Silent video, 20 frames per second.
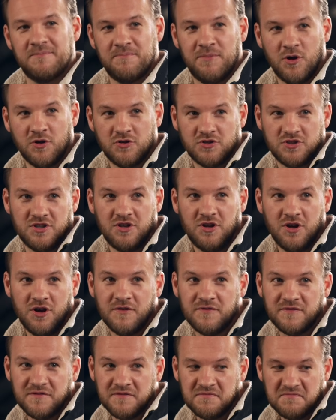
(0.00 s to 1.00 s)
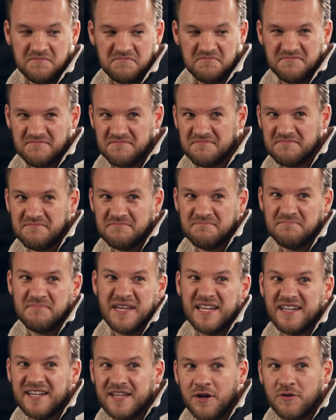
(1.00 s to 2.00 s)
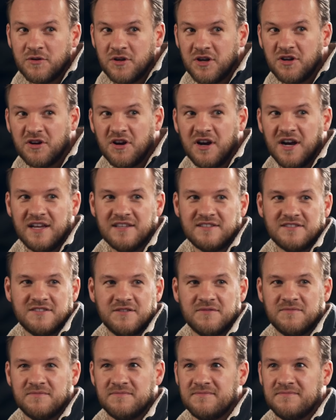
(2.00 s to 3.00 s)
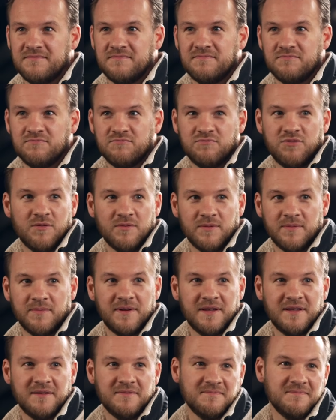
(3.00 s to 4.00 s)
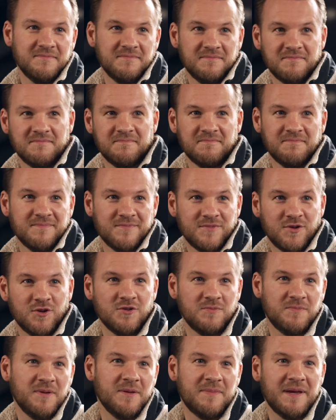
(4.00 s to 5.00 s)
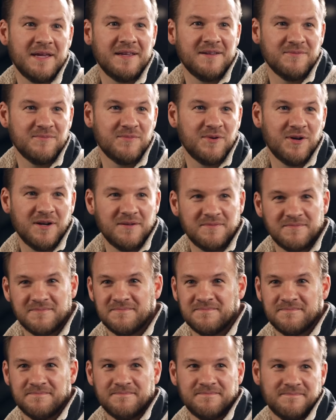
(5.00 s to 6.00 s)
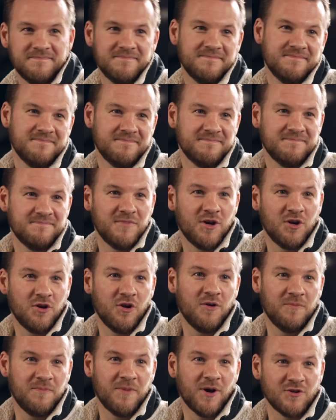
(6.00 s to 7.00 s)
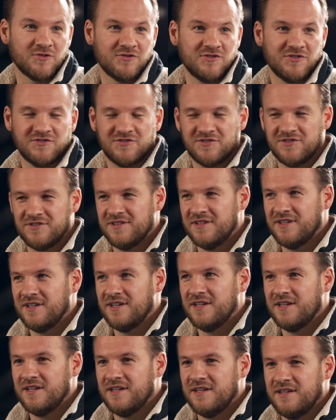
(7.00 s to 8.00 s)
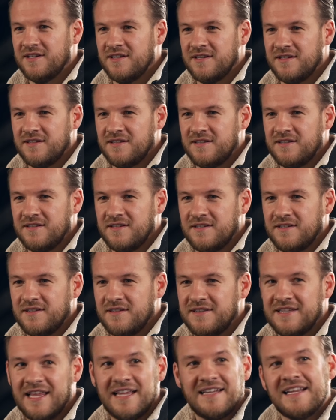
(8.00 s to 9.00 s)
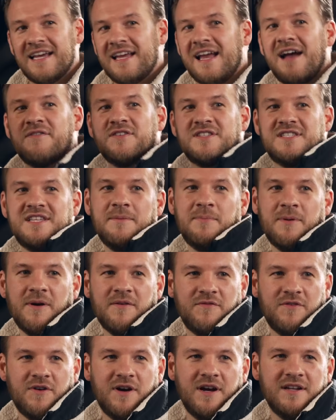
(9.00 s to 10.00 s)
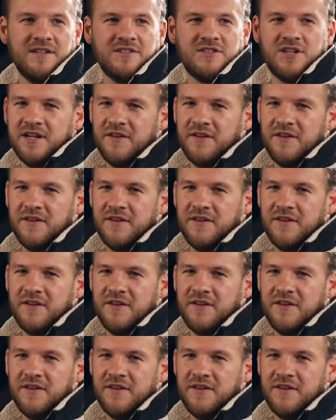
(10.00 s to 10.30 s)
box a lot of mediocre guys that probably could be beaten by a lot of boxers. Mm-hmm. Then they have a step-up fight, and it's like